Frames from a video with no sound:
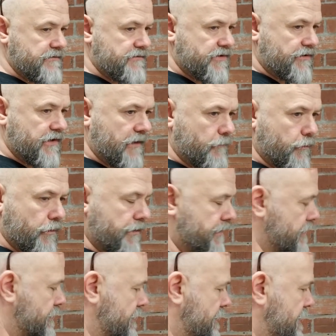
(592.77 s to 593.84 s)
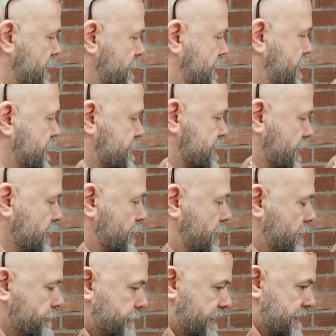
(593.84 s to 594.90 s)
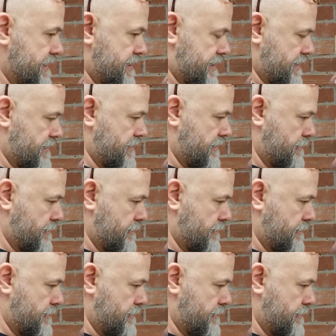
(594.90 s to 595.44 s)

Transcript: of scrap wood and it's a long piece,